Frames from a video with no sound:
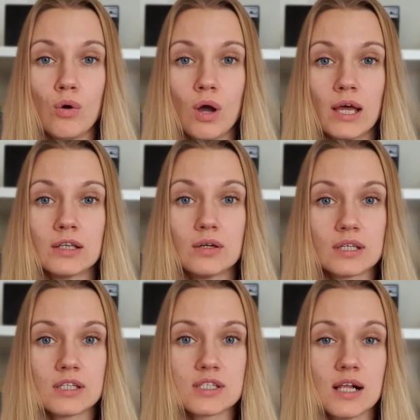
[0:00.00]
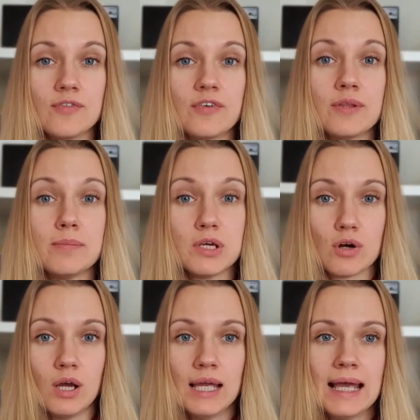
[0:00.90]
and look at yourself in the
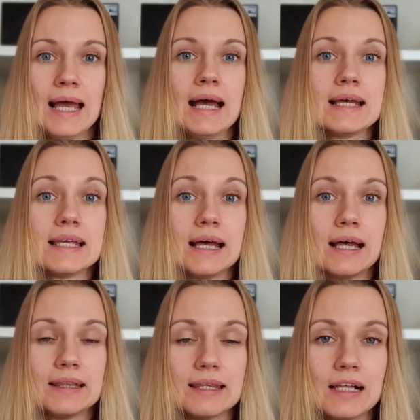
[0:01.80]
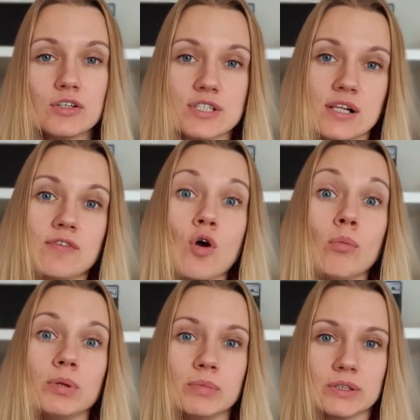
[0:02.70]
mirror, tell yourself a
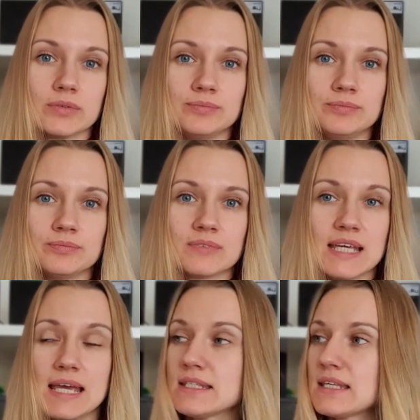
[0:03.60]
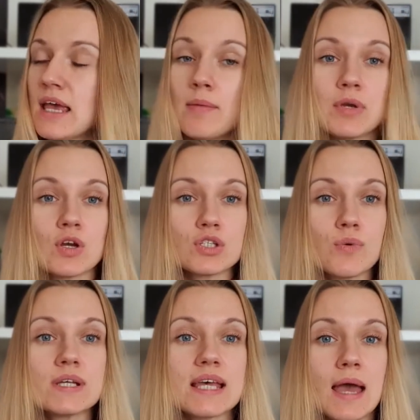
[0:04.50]
compliment. Yes, because
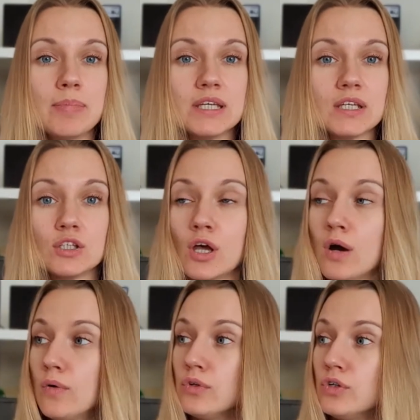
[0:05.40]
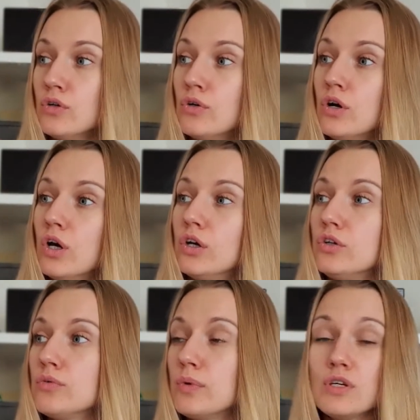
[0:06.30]
what's happening, you know,
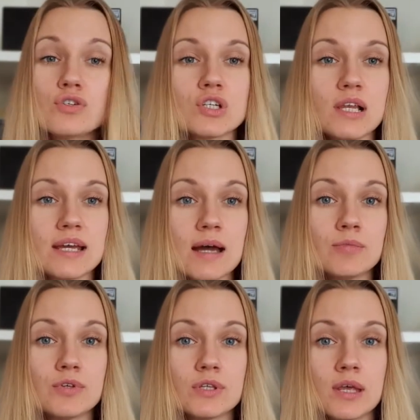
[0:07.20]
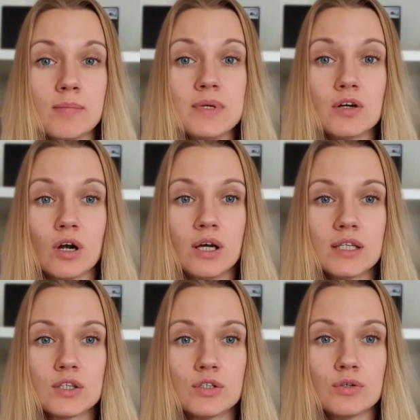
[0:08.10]
we usually come to the mirror
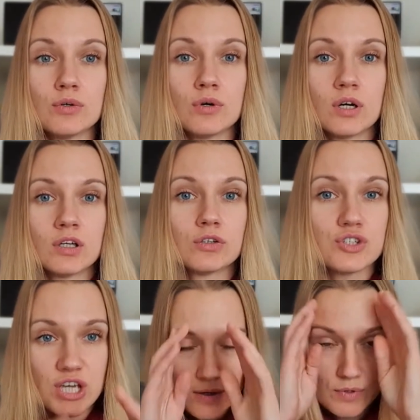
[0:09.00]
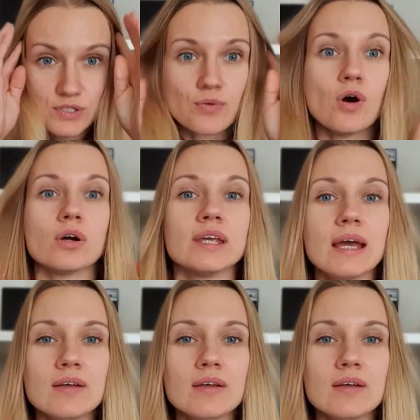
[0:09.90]
to check what's wrong, yeah,